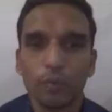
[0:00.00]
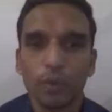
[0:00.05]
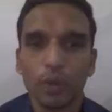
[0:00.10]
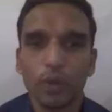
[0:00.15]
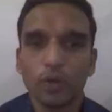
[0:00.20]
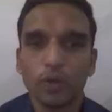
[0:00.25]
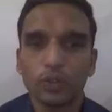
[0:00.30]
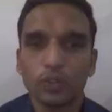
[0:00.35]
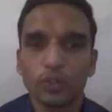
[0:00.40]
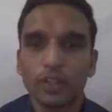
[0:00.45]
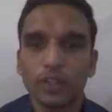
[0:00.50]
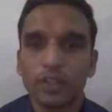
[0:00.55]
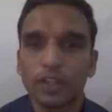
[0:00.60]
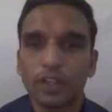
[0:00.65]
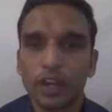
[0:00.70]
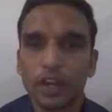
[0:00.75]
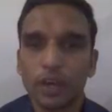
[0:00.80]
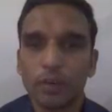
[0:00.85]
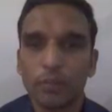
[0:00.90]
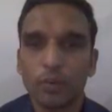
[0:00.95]
because you're in the
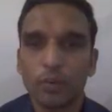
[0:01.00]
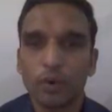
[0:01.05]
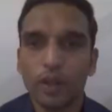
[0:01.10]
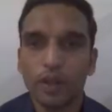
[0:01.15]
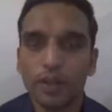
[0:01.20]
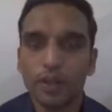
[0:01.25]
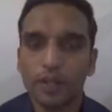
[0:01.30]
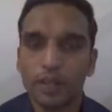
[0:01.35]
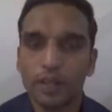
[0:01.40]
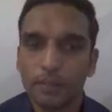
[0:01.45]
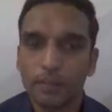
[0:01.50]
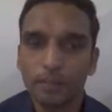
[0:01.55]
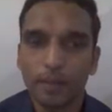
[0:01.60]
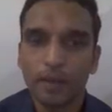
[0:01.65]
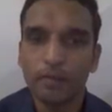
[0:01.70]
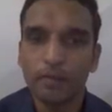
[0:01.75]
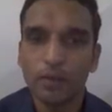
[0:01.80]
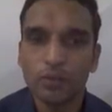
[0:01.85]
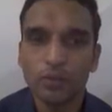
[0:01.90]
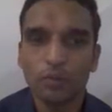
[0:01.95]
run mode and in
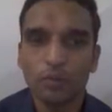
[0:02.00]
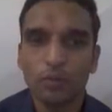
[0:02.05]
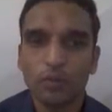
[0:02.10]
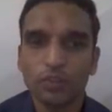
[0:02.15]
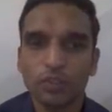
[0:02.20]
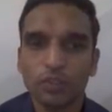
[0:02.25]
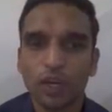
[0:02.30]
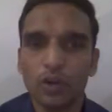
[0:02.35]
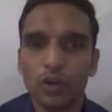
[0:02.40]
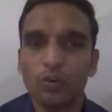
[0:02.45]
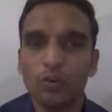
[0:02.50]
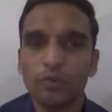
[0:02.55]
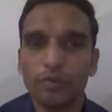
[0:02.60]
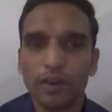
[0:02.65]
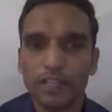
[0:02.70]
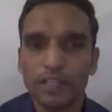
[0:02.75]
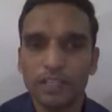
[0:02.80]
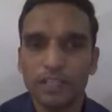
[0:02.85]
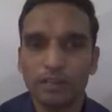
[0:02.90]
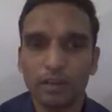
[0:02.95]
my virtual box there are no
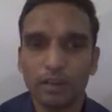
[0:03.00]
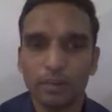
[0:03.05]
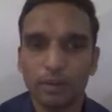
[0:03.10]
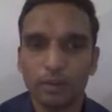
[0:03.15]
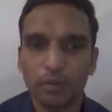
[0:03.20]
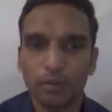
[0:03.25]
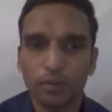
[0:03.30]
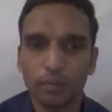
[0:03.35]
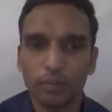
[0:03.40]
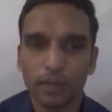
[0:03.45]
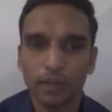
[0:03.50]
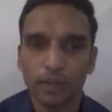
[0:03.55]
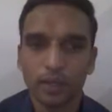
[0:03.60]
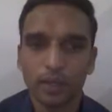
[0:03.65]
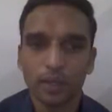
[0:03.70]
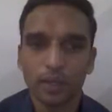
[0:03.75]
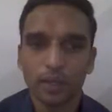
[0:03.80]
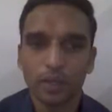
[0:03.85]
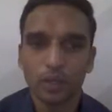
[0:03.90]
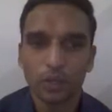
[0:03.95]
files available for me.
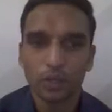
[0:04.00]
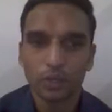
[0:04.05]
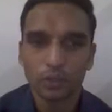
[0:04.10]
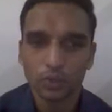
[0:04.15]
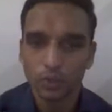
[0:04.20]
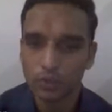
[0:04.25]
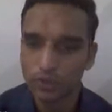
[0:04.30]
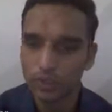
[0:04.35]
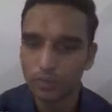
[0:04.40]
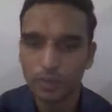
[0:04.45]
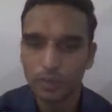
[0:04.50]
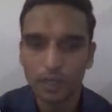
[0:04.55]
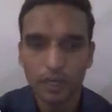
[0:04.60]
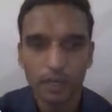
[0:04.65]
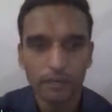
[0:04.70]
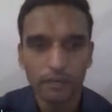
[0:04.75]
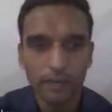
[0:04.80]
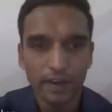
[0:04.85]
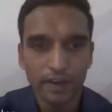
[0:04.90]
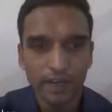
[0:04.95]
So
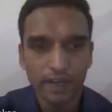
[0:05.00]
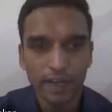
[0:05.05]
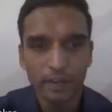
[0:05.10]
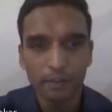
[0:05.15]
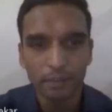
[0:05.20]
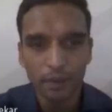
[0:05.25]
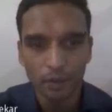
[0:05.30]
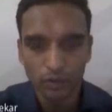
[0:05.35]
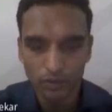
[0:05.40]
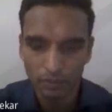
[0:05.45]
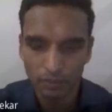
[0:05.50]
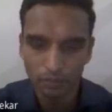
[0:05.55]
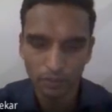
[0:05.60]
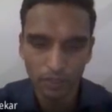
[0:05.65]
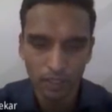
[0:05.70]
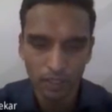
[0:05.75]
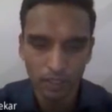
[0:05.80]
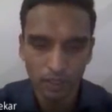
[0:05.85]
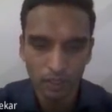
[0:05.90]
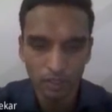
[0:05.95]
similarly, if I type now
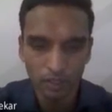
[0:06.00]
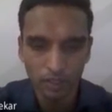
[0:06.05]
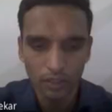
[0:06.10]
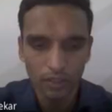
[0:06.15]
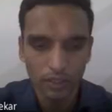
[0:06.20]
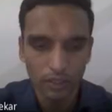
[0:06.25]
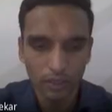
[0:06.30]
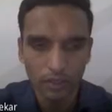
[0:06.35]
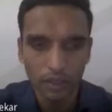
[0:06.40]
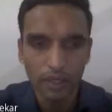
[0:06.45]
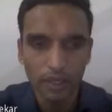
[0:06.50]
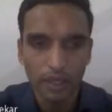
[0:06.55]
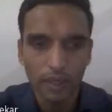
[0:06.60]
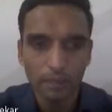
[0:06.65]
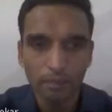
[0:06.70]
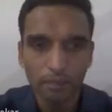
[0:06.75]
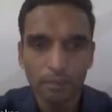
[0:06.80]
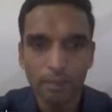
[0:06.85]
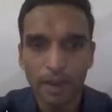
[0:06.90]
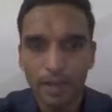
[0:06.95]
something, I'll
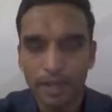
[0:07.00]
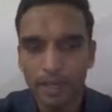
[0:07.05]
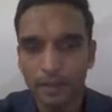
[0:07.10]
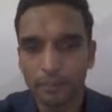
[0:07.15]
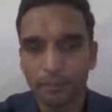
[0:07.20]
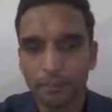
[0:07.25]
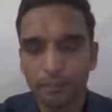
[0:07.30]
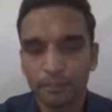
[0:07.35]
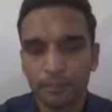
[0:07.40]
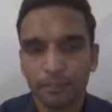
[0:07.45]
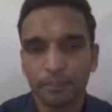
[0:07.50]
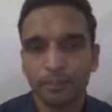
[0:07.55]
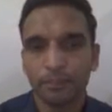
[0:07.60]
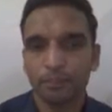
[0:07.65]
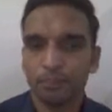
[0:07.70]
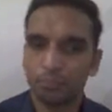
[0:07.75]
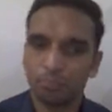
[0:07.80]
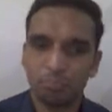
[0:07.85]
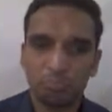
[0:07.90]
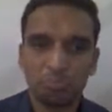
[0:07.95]
type my name.
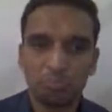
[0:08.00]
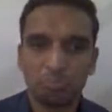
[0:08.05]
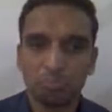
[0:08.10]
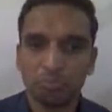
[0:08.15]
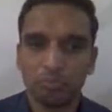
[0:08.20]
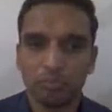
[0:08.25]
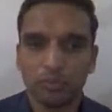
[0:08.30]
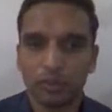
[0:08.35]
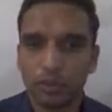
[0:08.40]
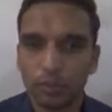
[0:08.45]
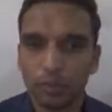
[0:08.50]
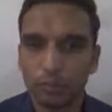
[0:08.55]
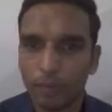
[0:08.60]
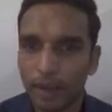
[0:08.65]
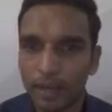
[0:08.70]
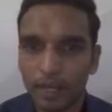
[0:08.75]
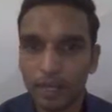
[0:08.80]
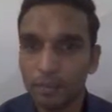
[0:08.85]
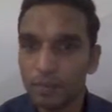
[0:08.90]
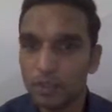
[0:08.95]
Now
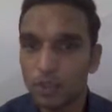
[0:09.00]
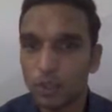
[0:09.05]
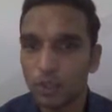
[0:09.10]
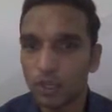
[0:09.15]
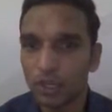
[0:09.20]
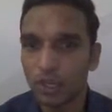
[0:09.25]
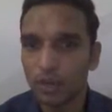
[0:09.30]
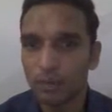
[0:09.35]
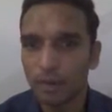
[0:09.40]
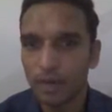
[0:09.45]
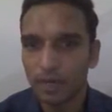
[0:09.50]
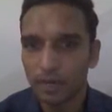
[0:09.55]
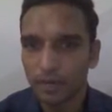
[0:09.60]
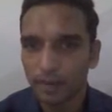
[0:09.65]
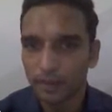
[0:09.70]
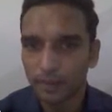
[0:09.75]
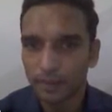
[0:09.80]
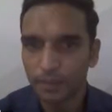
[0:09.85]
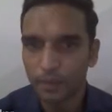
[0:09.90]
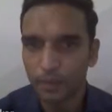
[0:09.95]
my name is not a command.
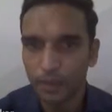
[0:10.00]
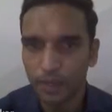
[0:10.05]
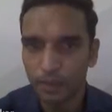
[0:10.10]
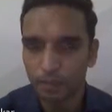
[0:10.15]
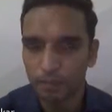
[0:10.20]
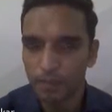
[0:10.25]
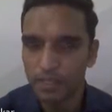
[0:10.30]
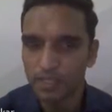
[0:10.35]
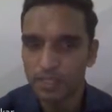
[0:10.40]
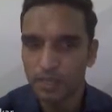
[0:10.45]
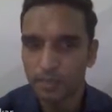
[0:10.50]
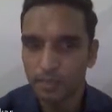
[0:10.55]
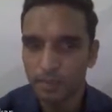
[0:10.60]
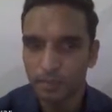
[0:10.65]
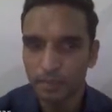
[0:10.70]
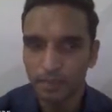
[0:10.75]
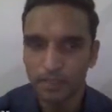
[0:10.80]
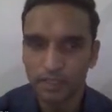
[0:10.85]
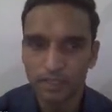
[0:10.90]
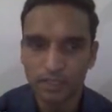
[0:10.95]
Okay, please
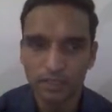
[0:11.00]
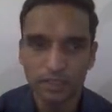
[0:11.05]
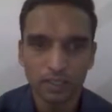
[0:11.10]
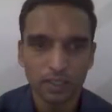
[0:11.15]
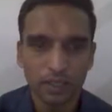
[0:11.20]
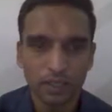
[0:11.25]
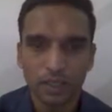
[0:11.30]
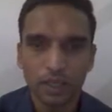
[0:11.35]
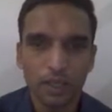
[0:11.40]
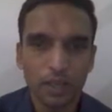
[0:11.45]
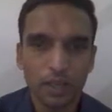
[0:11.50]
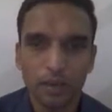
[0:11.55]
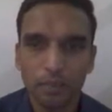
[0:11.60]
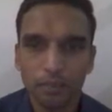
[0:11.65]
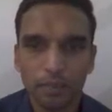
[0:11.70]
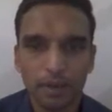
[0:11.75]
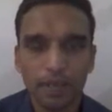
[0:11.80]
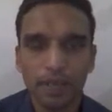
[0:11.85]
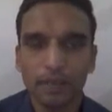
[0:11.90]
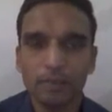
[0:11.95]
remember this.
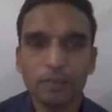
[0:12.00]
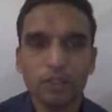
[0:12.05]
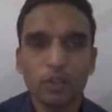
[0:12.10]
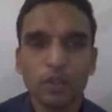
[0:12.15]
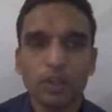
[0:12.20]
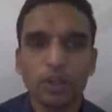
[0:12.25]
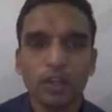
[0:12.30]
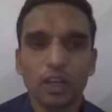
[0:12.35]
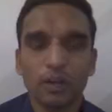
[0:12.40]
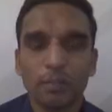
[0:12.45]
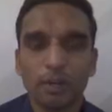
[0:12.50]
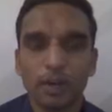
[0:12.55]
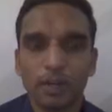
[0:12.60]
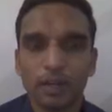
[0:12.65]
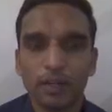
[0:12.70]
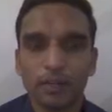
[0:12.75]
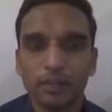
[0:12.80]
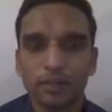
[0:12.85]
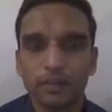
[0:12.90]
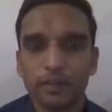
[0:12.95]
My name is not a command
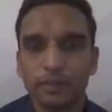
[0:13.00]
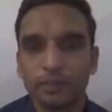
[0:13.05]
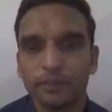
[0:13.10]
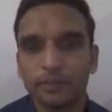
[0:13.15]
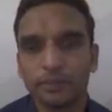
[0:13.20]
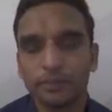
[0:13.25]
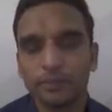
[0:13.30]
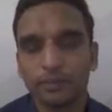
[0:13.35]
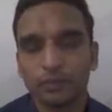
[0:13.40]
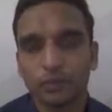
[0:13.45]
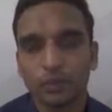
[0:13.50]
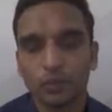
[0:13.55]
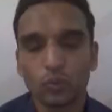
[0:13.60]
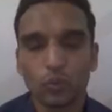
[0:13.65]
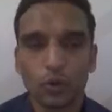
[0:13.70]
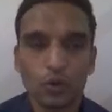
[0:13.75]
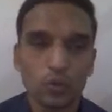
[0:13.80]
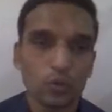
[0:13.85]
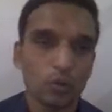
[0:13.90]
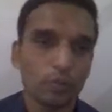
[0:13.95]

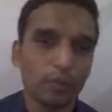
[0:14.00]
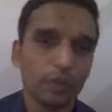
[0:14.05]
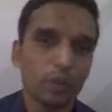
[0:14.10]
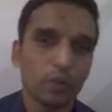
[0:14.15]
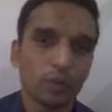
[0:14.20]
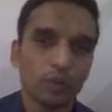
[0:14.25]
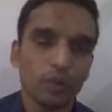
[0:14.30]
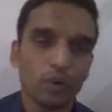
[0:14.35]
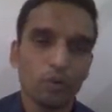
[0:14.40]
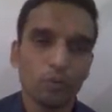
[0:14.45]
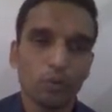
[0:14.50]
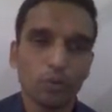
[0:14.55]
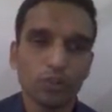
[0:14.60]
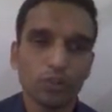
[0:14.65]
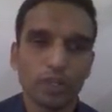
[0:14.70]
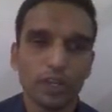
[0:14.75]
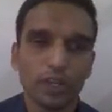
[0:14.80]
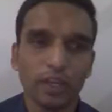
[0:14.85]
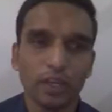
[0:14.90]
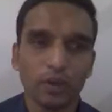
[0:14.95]
what should be on the output
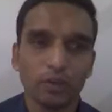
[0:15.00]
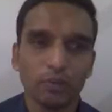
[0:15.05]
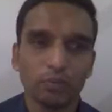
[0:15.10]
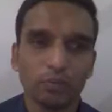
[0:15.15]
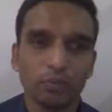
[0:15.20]
screen now?